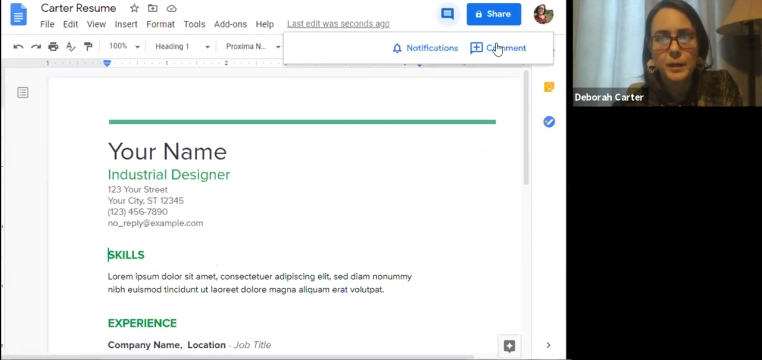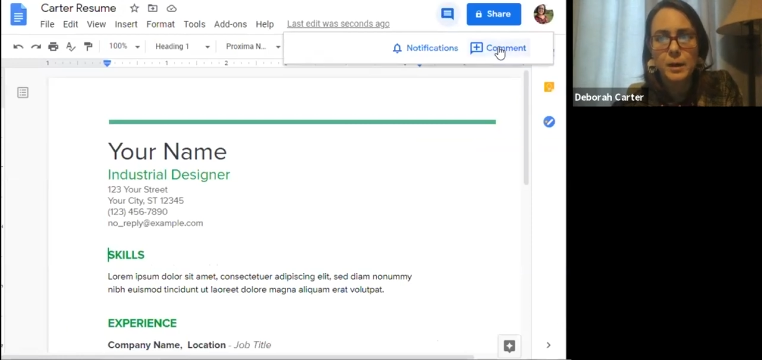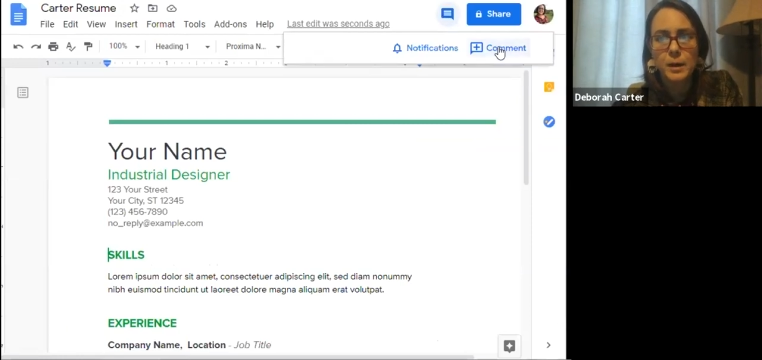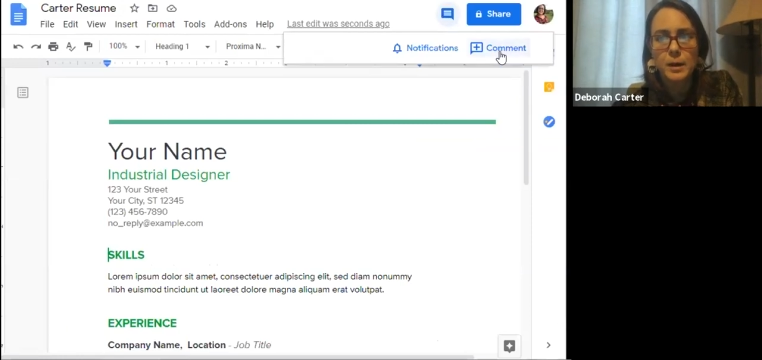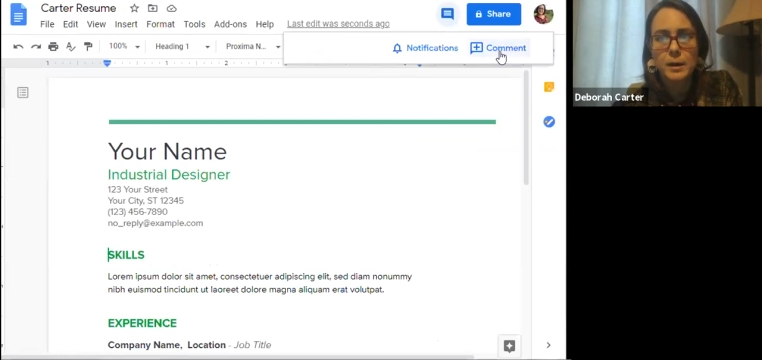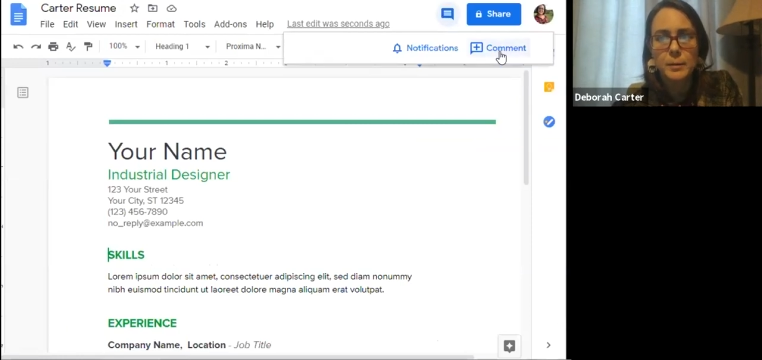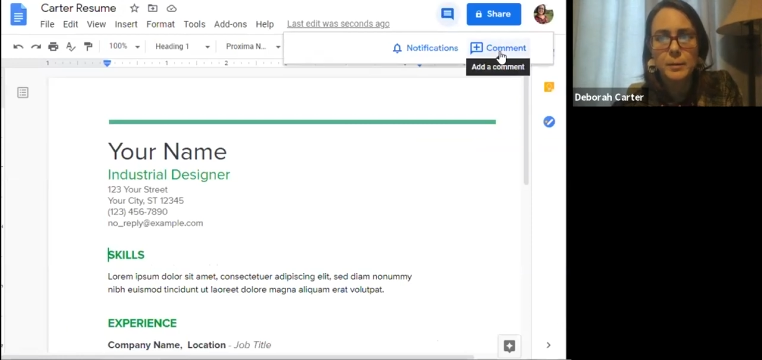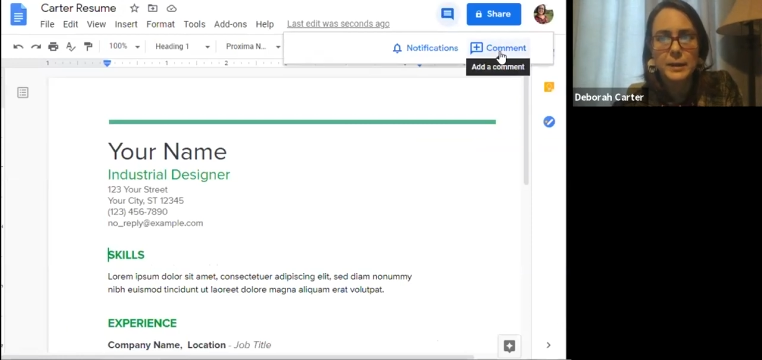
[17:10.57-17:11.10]

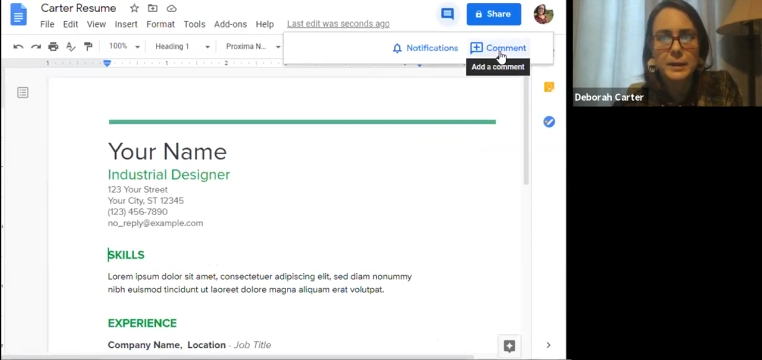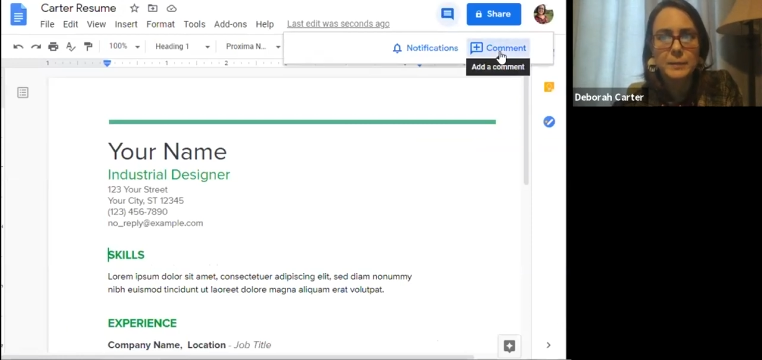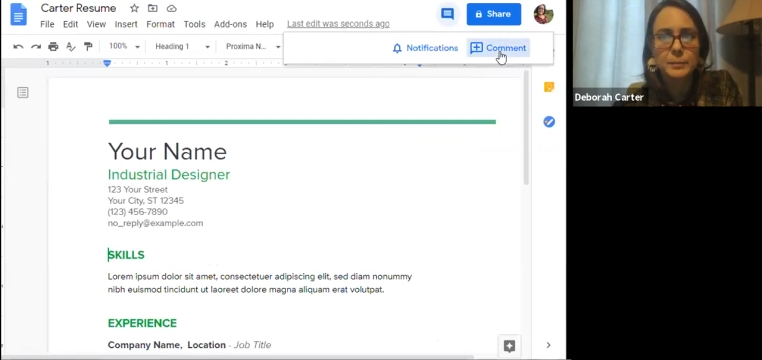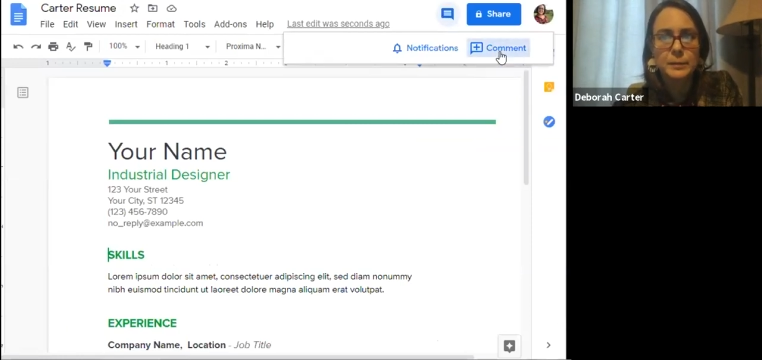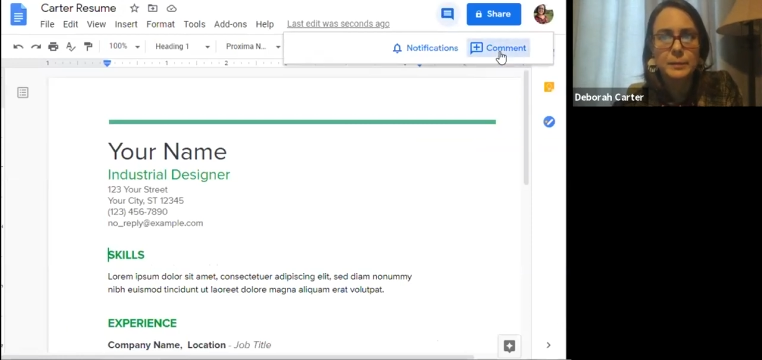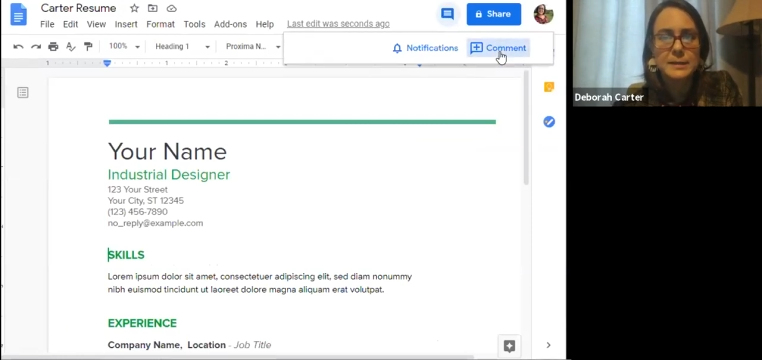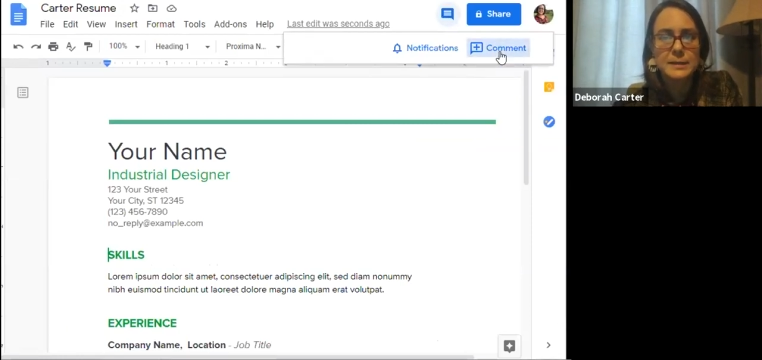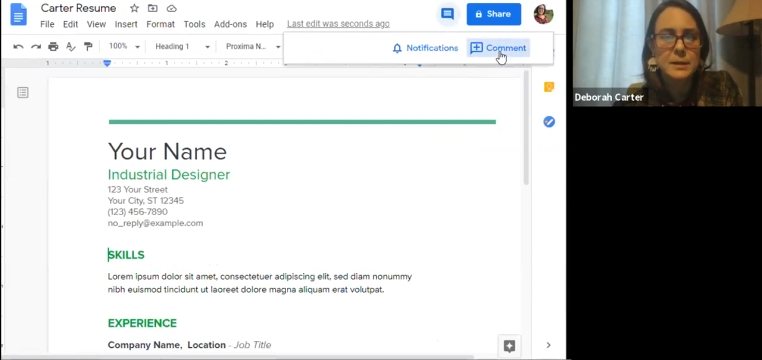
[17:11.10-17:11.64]
I can
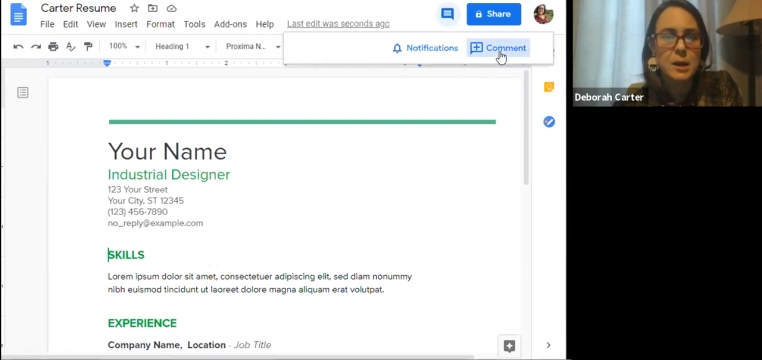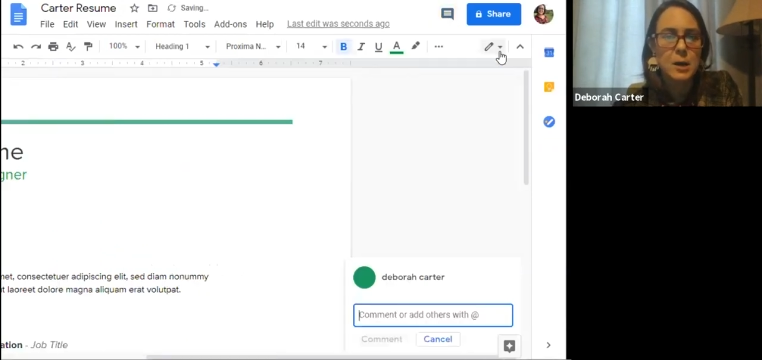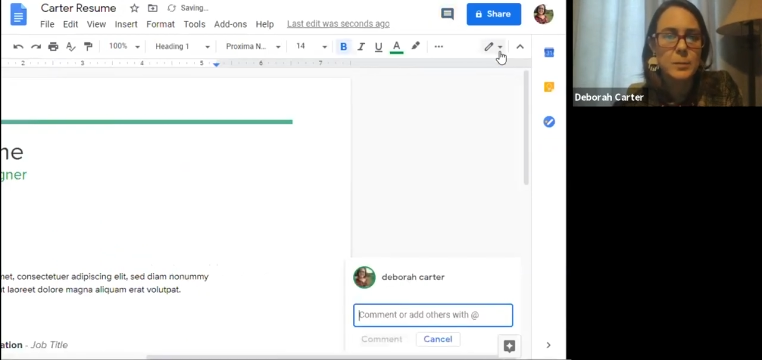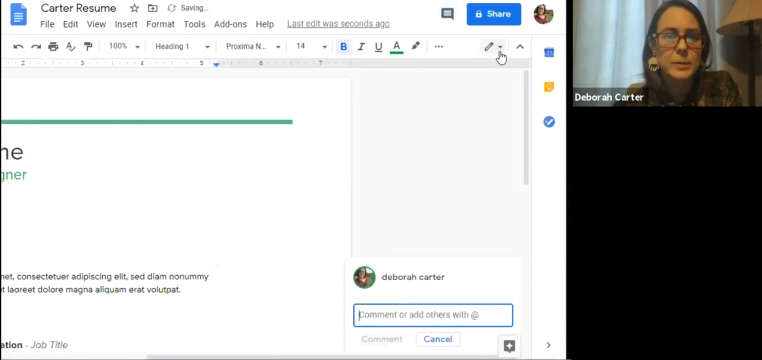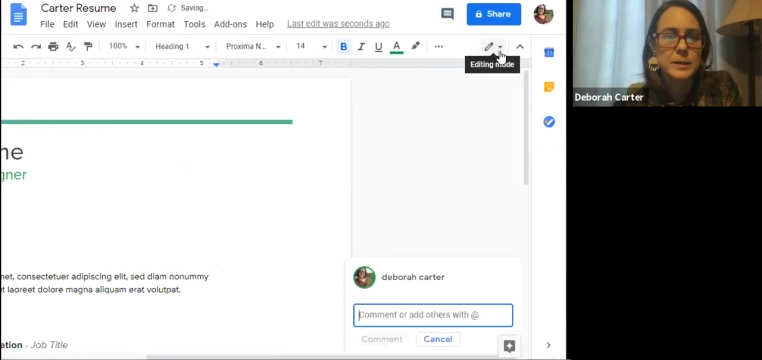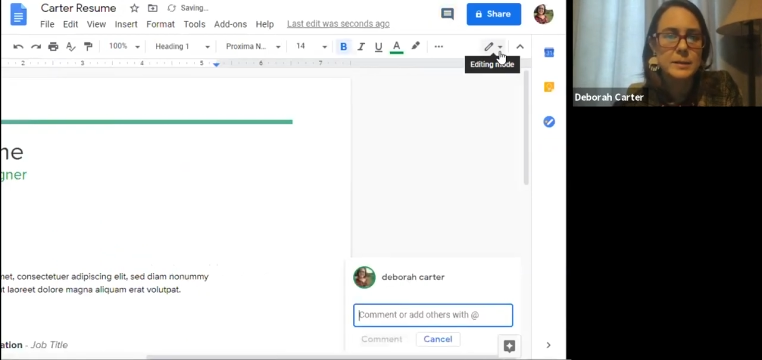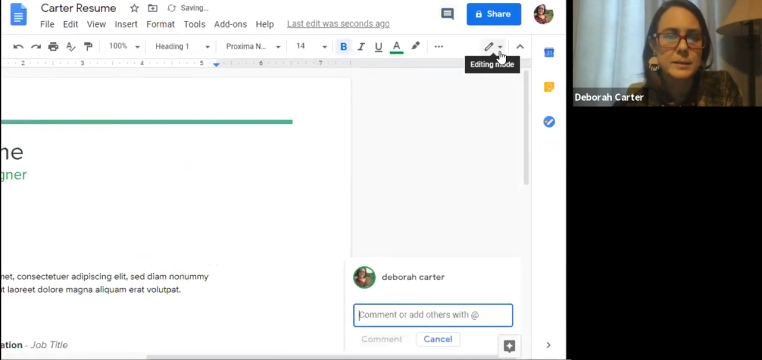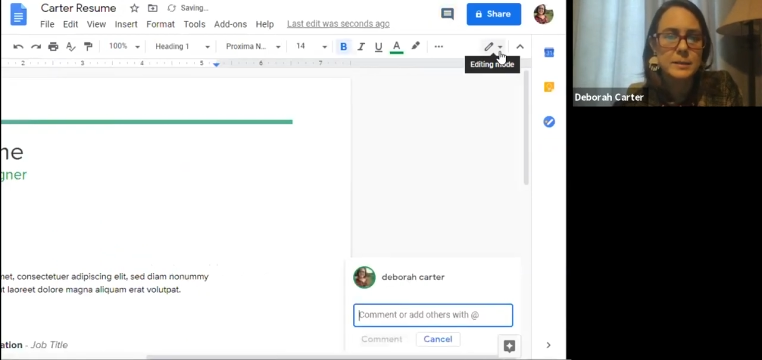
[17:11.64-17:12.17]
place
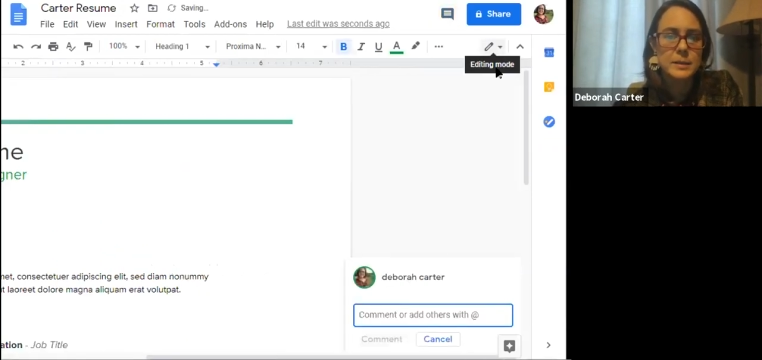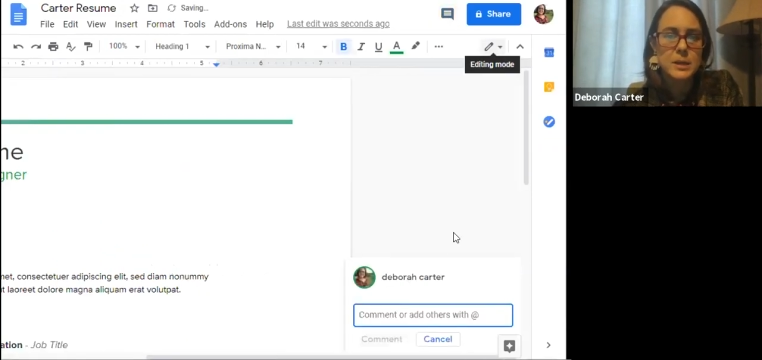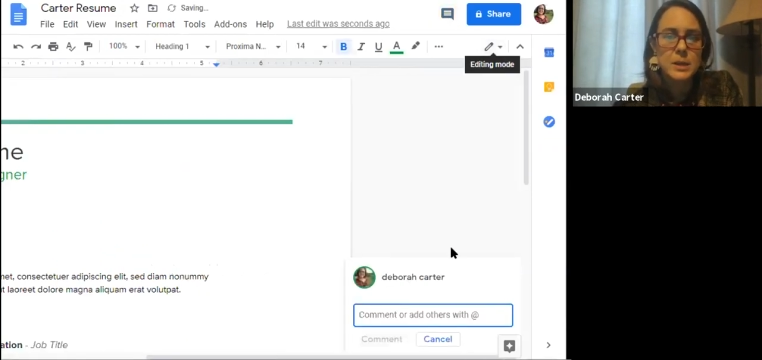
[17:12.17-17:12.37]
comments